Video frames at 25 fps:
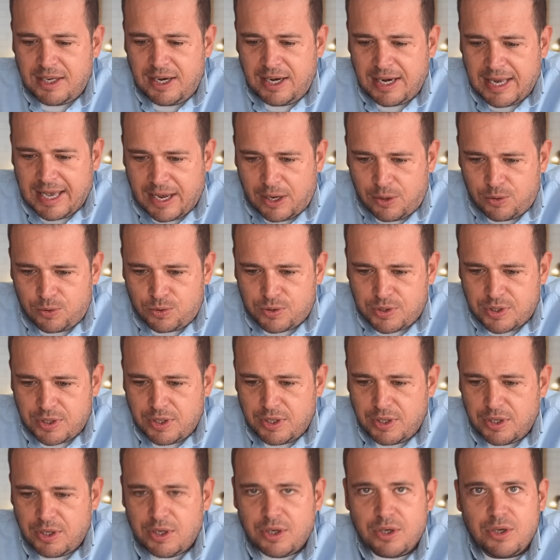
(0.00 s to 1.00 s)
allowed
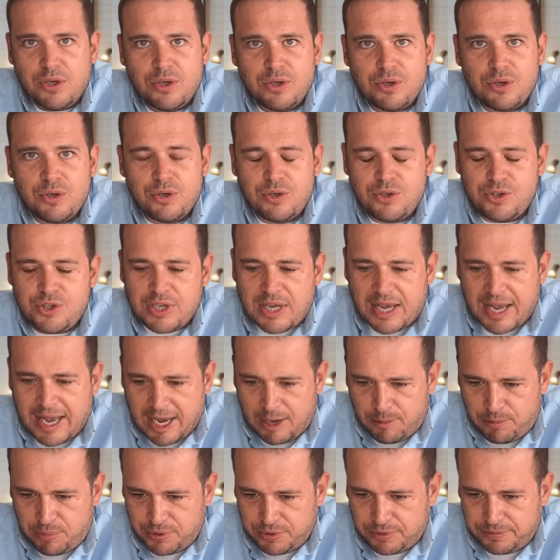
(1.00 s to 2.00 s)
to
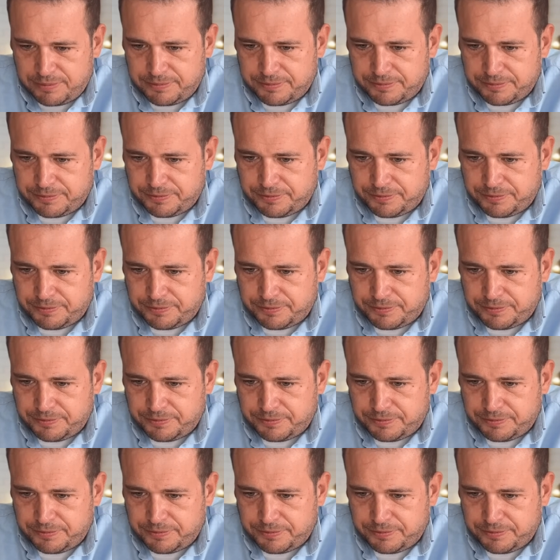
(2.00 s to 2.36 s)
happen?